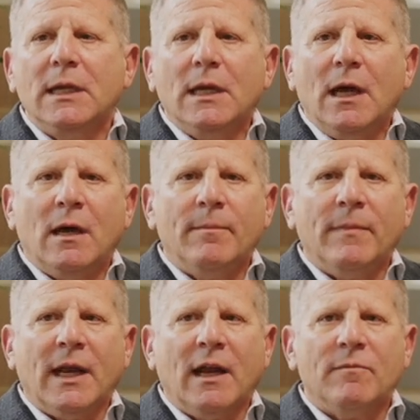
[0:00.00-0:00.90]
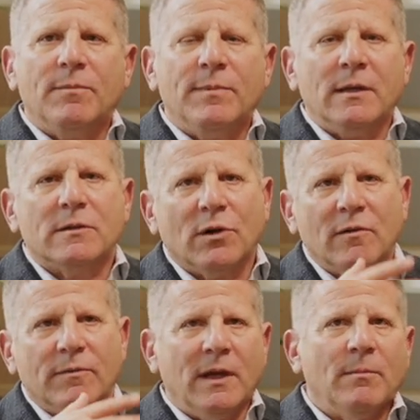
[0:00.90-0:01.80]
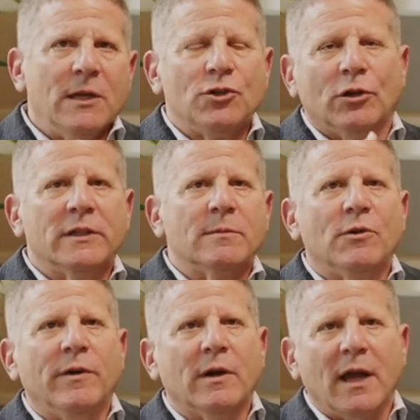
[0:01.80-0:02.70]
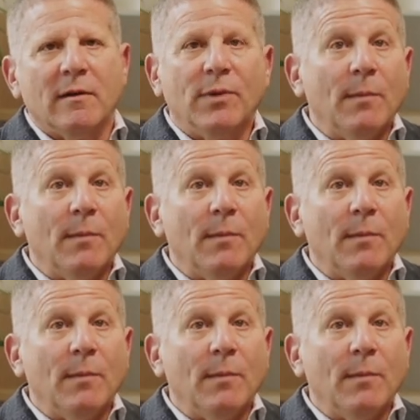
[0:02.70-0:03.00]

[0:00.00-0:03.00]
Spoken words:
And I've been sort of in my journalism career kind of